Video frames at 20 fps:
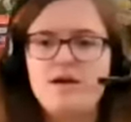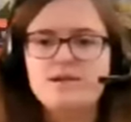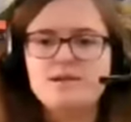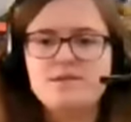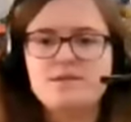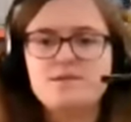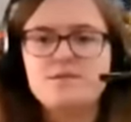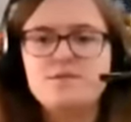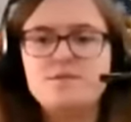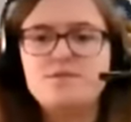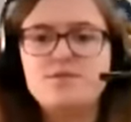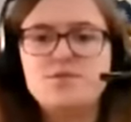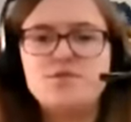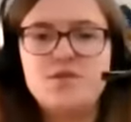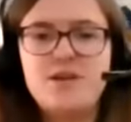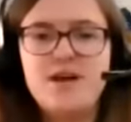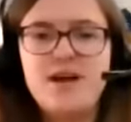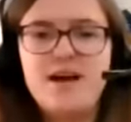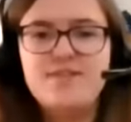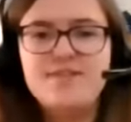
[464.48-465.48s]
So you
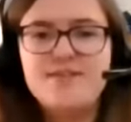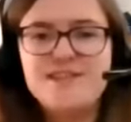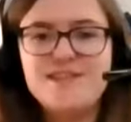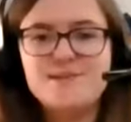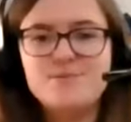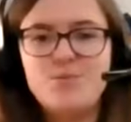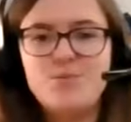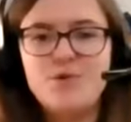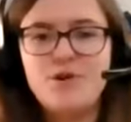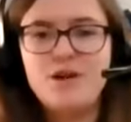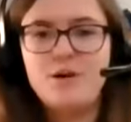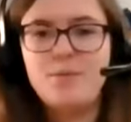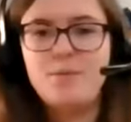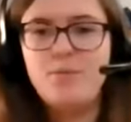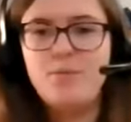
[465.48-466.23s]
should have at this point a